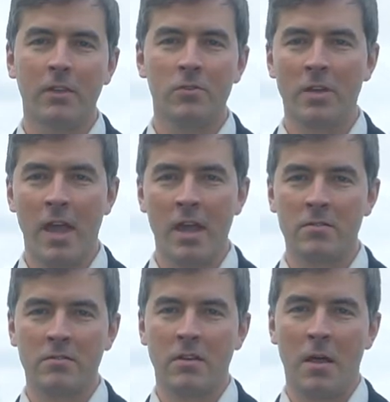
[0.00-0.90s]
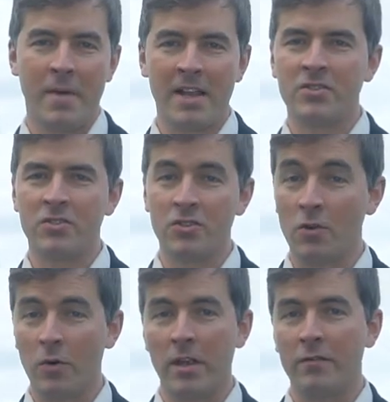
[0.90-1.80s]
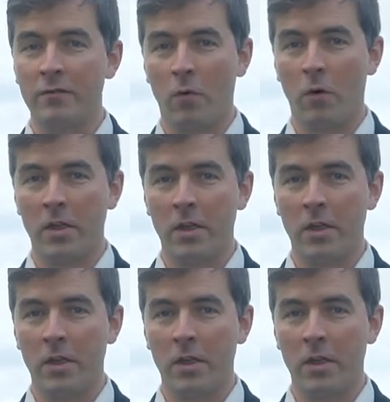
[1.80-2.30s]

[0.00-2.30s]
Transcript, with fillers: You get a master's degree in four